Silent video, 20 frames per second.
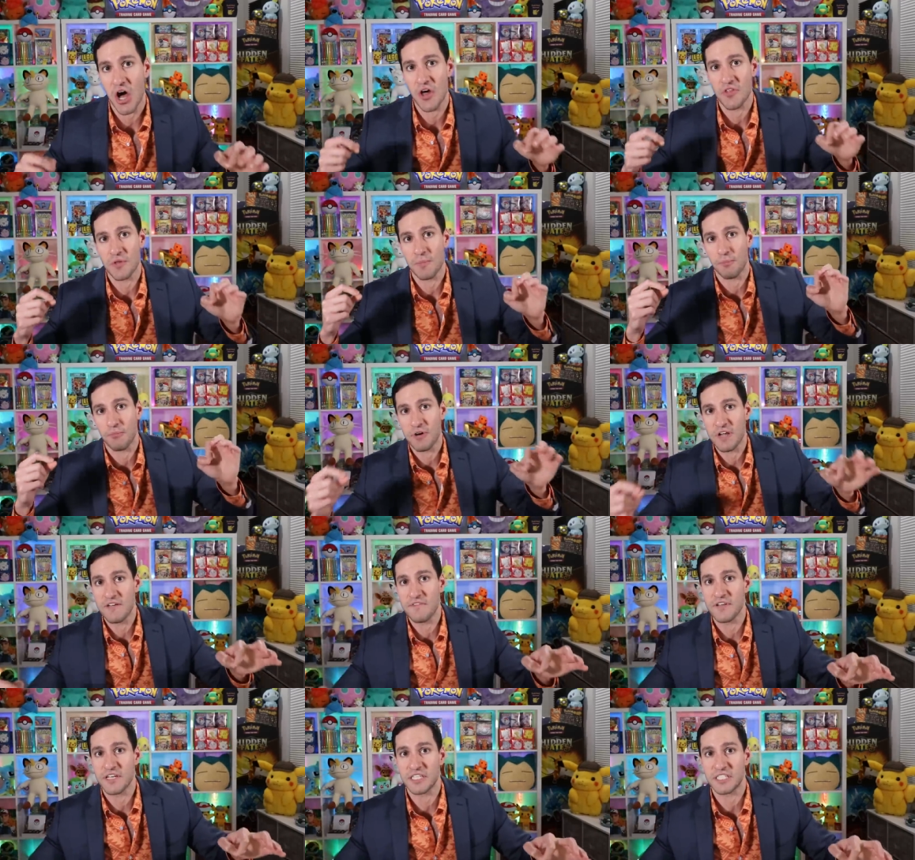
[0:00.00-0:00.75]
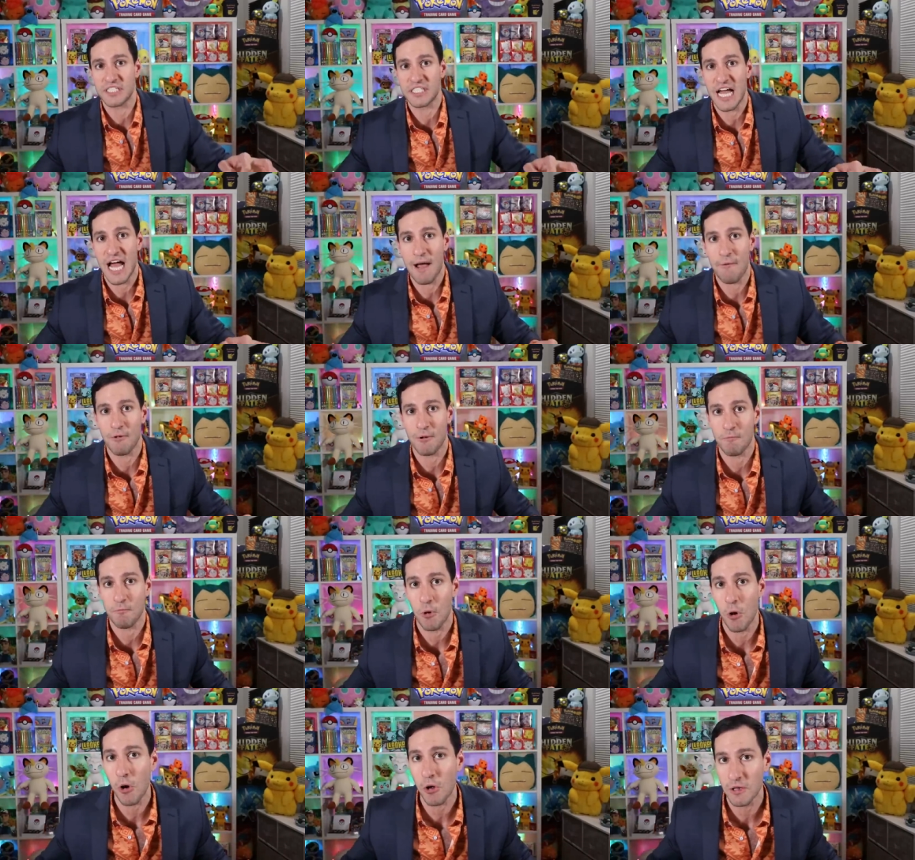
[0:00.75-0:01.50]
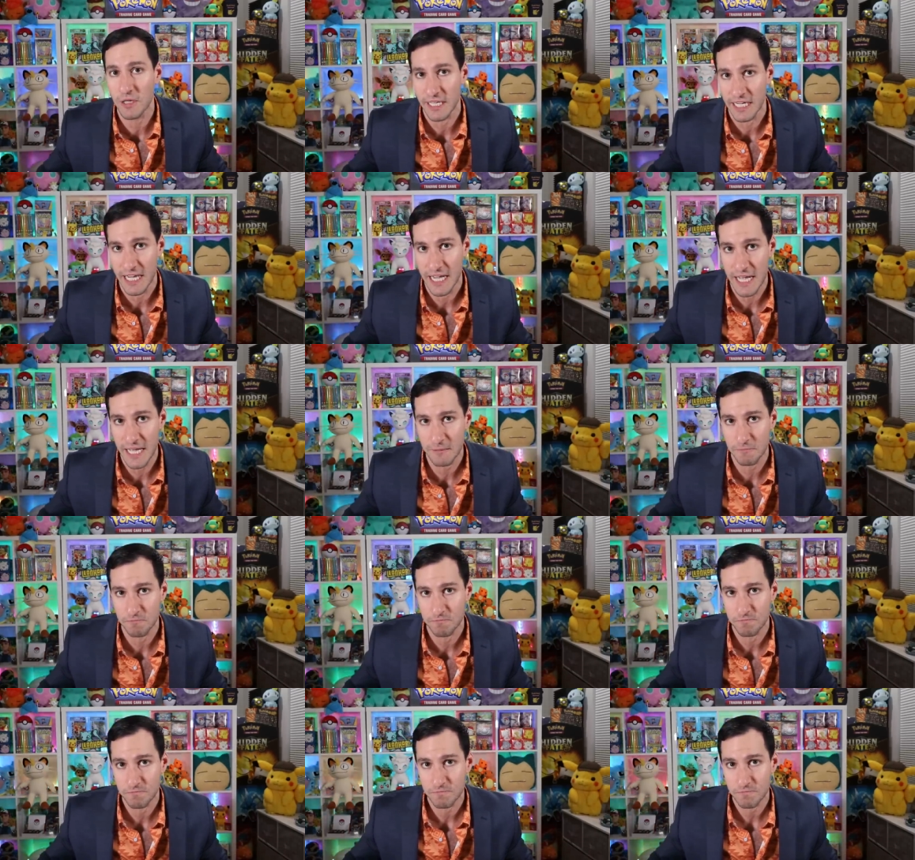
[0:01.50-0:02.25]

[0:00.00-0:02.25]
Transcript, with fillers: on the previous time when polling it,